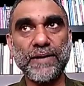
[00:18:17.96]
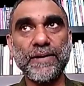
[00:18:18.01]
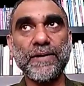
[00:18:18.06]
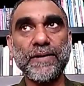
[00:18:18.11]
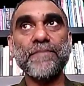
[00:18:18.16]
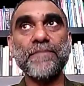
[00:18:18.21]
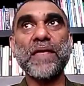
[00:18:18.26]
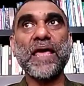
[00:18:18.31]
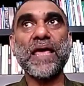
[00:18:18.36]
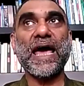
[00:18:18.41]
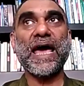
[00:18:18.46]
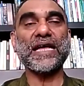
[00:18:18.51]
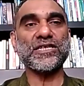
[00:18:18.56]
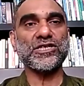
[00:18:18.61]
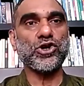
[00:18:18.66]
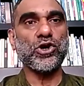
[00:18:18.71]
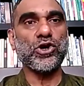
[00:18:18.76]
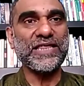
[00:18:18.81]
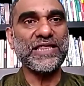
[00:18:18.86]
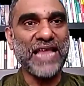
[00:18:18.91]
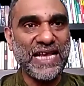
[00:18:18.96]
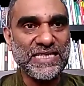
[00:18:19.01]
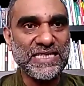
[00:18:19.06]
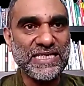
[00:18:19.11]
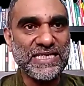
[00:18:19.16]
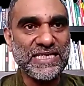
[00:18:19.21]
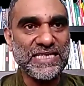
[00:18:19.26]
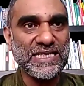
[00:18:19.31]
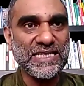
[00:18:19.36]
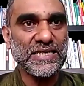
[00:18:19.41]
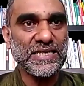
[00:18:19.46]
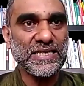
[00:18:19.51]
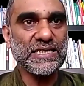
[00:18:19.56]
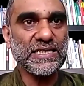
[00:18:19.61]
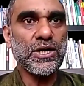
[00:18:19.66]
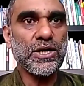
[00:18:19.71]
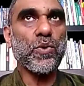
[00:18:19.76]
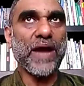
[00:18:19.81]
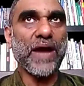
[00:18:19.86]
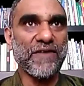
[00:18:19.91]
Right? And so, in that
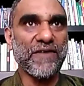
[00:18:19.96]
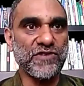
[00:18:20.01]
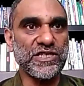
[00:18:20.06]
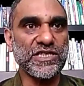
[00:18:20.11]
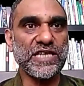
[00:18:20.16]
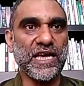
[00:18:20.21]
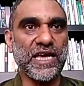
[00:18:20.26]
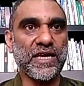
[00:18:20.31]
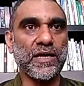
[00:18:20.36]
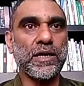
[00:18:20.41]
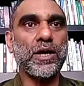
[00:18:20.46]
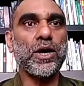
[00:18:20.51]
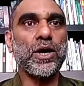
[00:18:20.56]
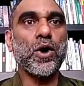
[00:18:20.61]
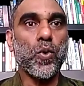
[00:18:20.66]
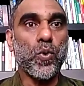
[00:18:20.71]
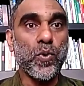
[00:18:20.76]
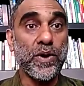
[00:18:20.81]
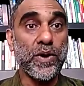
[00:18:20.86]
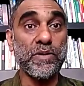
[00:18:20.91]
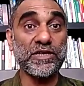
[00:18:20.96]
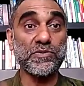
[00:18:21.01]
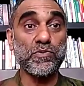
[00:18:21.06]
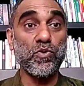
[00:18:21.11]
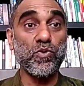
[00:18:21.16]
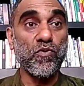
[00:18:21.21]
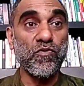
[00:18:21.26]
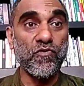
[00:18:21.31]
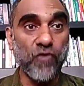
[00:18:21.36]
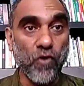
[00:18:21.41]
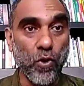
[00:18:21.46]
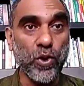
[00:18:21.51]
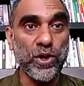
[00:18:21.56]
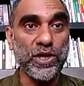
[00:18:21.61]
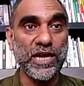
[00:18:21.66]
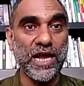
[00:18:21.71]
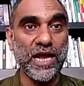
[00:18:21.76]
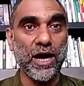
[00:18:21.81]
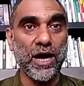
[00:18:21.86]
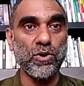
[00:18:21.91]
sense, we have to say we must move
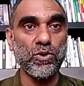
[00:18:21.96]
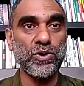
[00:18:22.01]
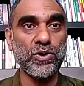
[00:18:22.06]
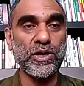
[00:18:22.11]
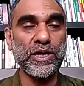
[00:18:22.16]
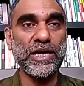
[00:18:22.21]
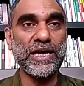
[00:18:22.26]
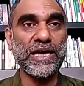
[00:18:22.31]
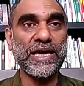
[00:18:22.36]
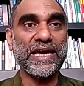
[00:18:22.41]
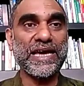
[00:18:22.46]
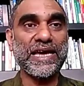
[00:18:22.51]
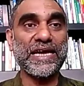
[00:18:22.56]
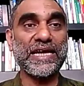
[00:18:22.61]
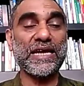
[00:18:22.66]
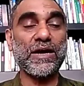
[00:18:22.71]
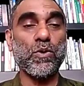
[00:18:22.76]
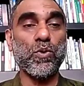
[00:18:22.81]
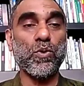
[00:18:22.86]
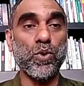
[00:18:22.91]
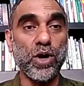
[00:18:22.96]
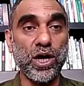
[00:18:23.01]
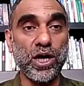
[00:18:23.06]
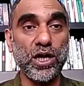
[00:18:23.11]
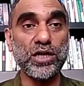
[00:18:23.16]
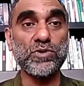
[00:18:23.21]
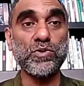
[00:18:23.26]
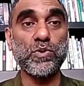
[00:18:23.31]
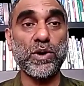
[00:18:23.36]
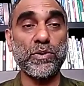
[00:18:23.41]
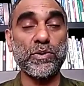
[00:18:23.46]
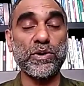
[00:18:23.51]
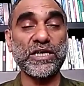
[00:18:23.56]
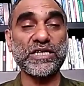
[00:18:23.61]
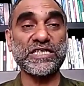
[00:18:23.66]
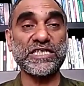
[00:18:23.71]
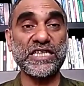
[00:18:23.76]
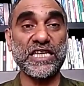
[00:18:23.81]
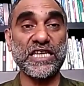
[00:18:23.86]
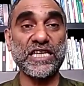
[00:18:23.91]
forward now in a
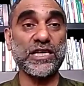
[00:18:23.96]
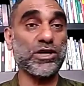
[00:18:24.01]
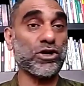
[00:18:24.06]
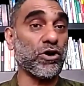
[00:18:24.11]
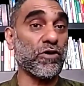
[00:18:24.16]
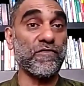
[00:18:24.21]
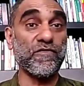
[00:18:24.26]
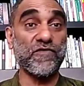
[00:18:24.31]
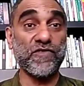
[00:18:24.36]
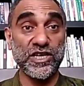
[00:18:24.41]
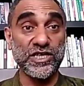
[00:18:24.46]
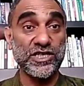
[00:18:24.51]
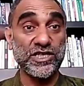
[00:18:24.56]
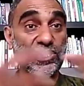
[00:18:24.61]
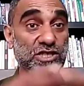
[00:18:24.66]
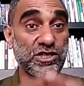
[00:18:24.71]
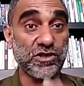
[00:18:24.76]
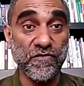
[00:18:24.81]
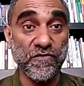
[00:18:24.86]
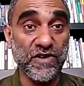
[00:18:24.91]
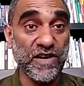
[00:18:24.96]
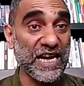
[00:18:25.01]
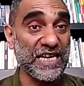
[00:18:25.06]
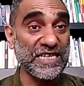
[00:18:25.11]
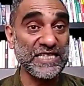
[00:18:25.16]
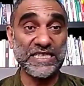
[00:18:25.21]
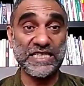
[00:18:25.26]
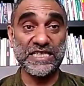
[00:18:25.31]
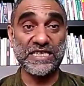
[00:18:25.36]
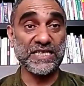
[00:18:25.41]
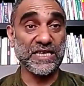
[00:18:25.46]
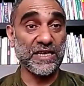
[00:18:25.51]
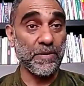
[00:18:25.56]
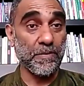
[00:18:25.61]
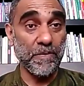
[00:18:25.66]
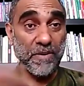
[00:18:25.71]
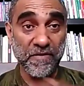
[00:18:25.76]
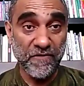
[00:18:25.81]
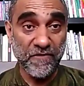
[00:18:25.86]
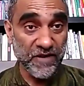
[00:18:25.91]
world where we are seeing a convergence of
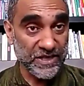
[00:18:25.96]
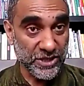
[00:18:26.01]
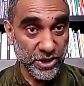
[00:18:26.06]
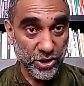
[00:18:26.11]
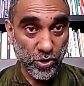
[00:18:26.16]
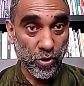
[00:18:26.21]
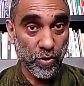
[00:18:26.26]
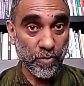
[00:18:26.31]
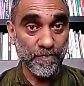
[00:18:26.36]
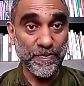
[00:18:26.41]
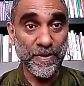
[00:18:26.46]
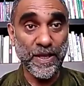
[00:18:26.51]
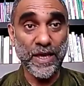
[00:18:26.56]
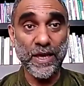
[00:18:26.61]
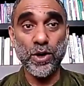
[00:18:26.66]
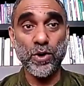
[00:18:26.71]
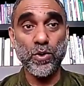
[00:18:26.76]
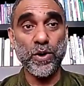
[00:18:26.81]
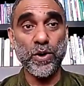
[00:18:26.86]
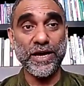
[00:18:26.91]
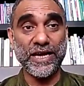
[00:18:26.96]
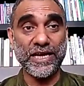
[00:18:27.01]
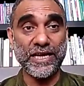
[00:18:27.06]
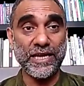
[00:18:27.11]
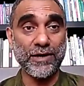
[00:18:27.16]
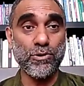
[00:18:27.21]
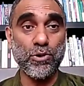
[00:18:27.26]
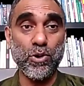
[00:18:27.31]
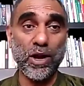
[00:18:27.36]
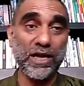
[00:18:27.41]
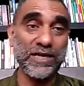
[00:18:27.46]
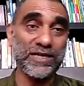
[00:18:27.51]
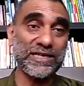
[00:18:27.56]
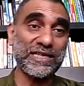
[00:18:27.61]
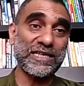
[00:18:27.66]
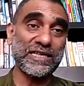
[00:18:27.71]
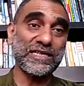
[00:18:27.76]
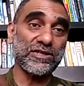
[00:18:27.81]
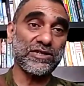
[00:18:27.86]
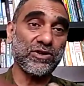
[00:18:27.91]
crises and a perfect storm, where
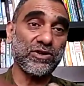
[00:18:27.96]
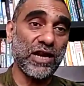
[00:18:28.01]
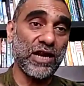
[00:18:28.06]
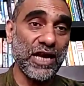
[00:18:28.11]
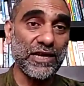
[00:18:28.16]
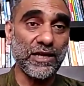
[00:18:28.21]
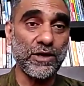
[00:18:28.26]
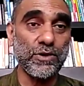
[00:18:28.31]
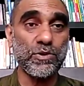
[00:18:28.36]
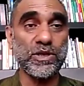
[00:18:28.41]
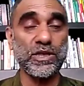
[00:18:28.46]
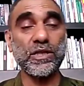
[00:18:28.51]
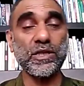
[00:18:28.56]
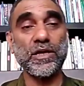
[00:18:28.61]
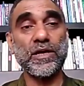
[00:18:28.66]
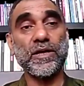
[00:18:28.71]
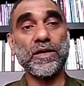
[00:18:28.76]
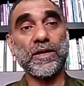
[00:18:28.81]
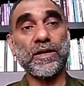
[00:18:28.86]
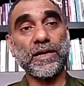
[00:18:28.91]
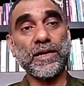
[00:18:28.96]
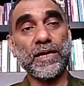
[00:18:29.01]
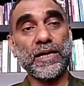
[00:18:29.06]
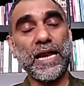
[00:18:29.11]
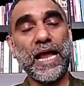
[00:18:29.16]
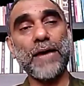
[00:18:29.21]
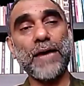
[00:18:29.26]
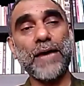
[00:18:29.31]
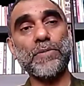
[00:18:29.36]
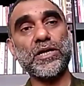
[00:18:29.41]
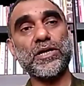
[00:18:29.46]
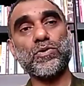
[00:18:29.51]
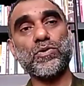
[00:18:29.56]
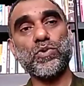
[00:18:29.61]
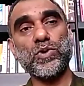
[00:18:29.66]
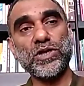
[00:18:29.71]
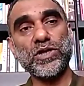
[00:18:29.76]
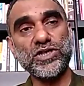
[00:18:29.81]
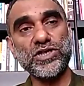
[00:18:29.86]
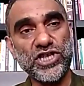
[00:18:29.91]
inequality is colliding with climate,
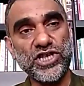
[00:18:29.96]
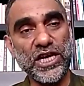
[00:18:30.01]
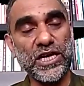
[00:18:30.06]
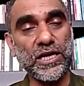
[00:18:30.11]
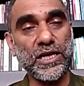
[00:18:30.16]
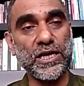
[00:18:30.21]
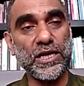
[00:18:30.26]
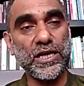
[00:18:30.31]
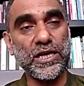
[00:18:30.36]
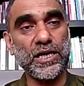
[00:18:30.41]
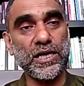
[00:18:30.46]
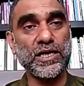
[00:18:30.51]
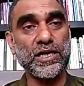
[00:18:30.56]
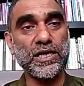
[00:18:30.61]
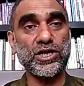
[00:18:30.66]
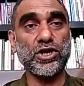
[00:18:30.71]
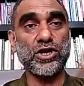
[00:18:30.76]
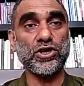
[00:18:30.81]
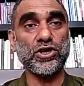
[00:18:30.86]
with uh, you know,